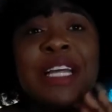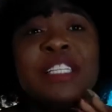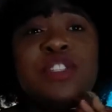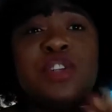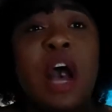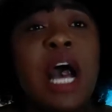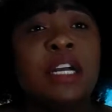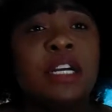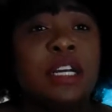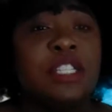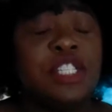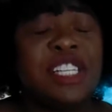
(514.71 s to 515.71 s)
It's not
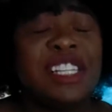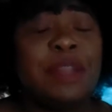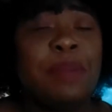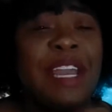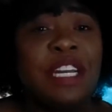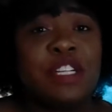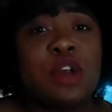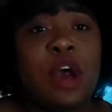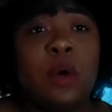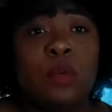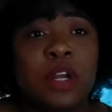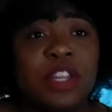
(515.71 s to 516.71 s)
good. She said the pain is
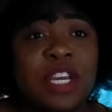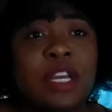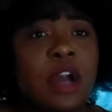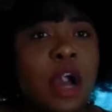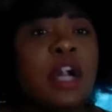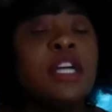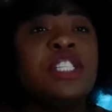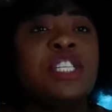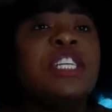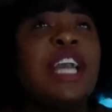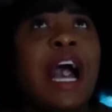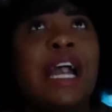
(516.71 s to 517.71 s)
not worth it.
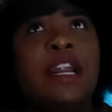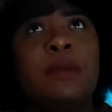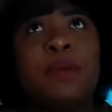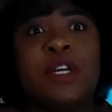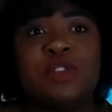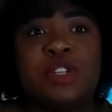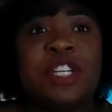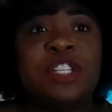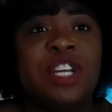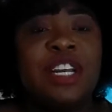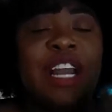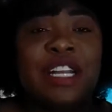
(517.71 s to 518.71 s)
She had a breast
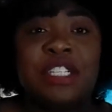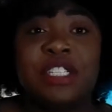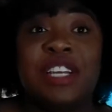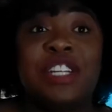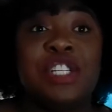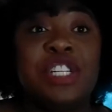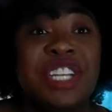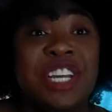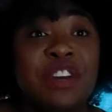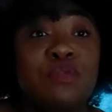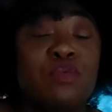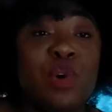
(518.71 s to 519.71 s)
reduction, and she said she
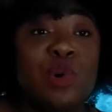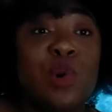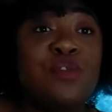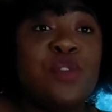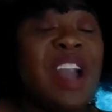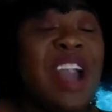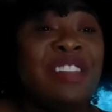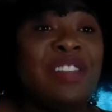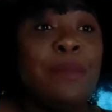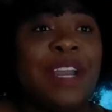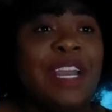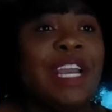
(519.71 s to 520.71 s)
did roll over, and
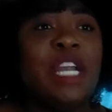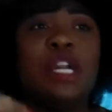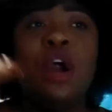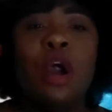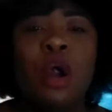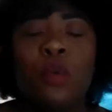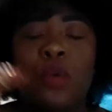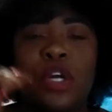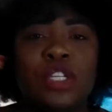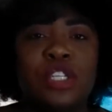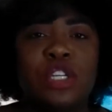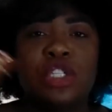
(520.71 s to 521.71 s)
the pain
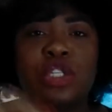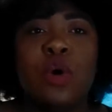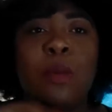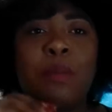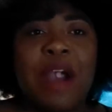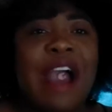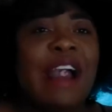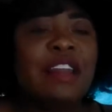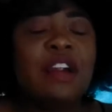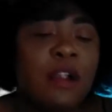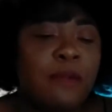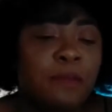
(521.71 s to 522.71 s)
was so
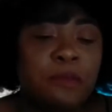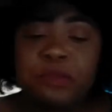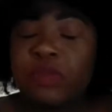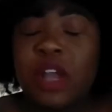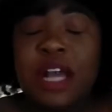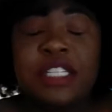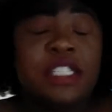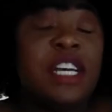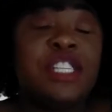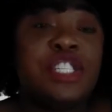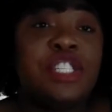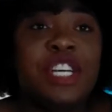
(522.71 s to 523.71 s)
bad. And she
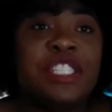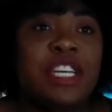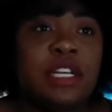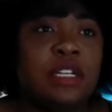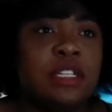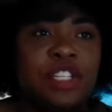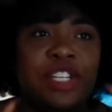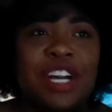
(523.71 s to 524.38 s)
said she doesn't